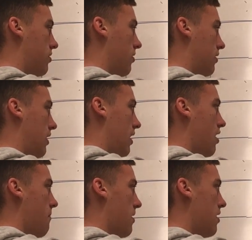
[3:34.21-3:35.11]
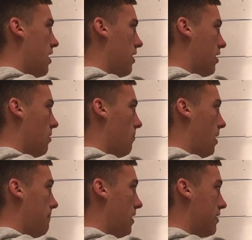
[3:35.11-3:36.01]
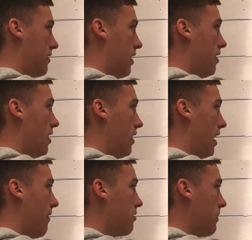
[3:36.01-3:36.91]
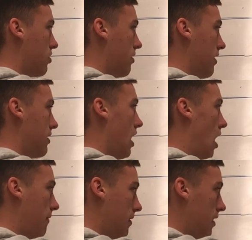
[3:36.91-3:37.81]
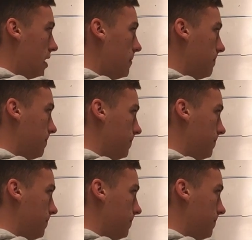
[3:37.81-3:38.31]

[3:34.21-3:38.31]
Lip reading: So they come in and they come right by the setter, and they have to make sure they stay off the net,